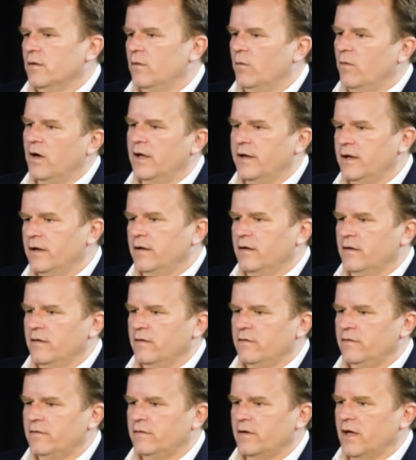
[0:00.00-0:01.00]
One
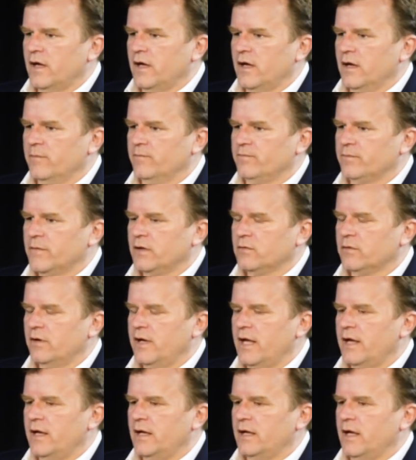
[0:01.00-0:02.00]
is
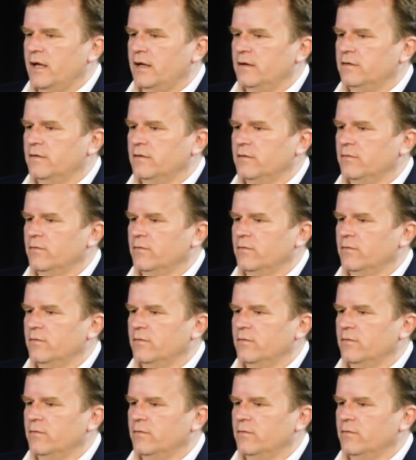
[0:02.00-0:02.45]
creating